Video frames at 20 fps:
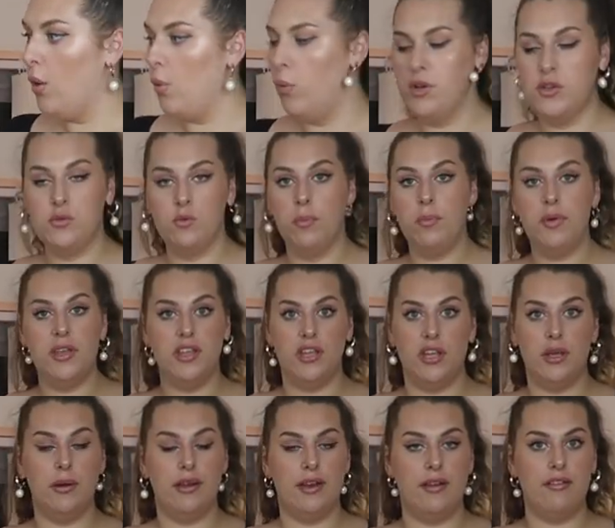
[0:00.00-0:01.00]
which would be
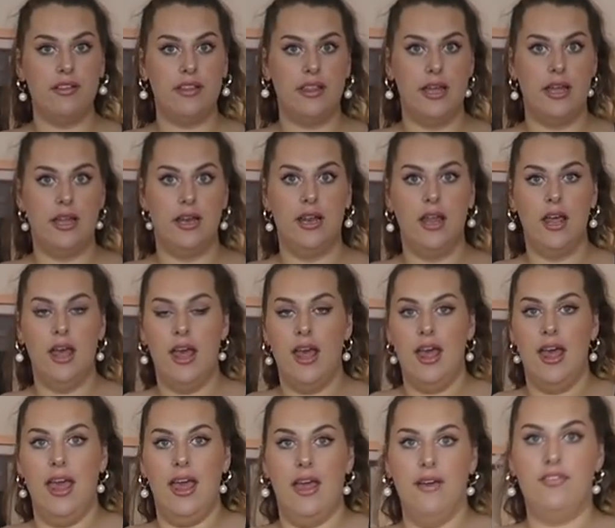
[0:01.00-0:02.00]
cute and everything
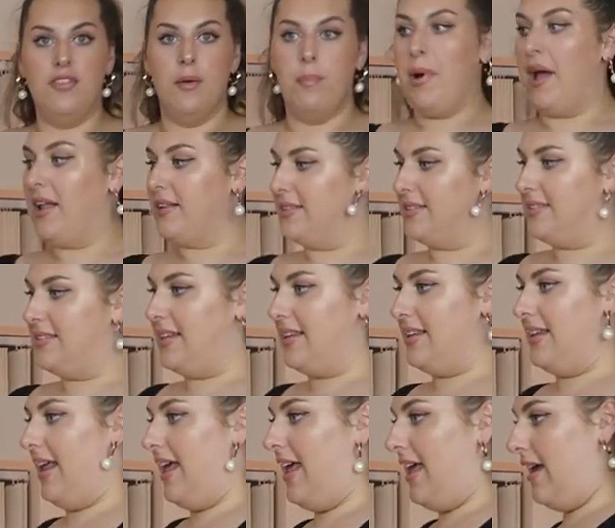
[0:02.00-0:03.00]
if the pants
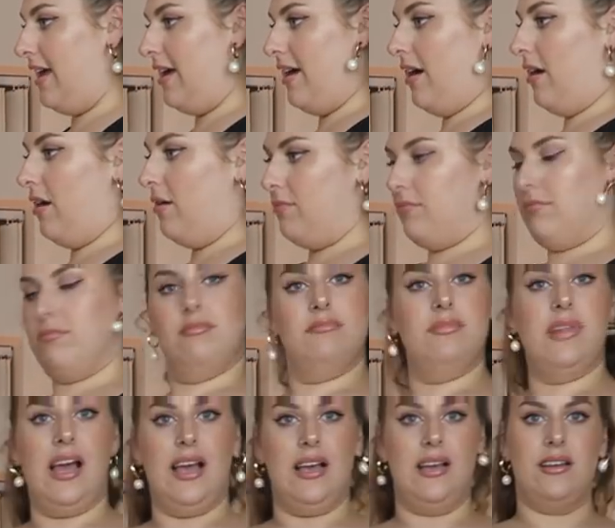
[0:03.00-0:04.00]
didn't hit
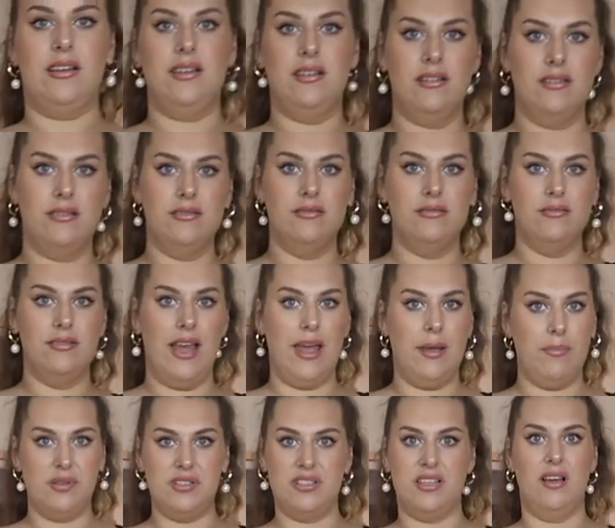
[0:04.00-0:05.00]
like
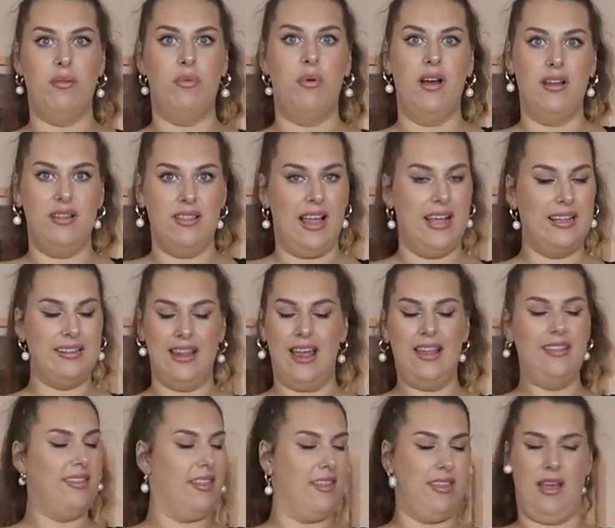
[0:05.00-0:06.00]
hipster like
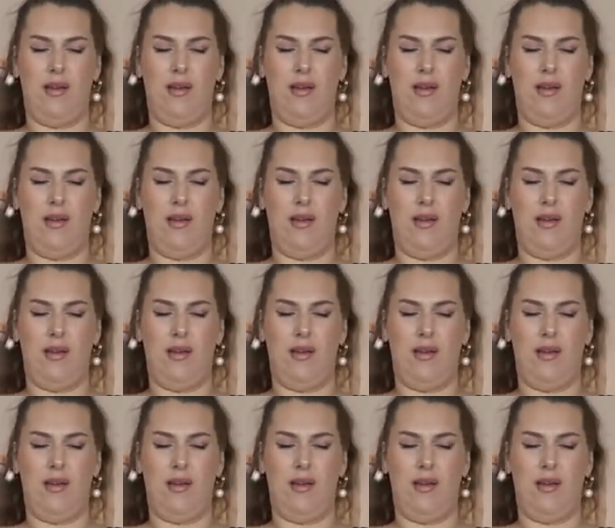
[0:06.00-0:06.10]
length.